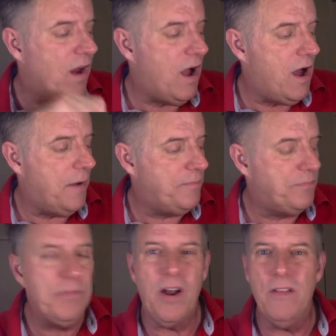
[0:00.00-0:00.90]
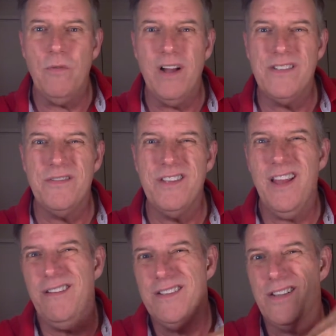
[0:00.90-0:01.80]
But otherwise,
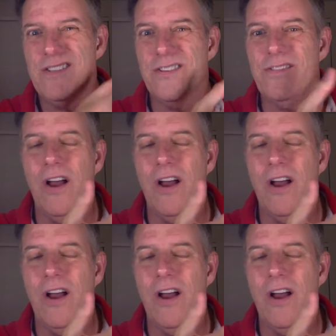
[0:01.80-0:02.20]
it's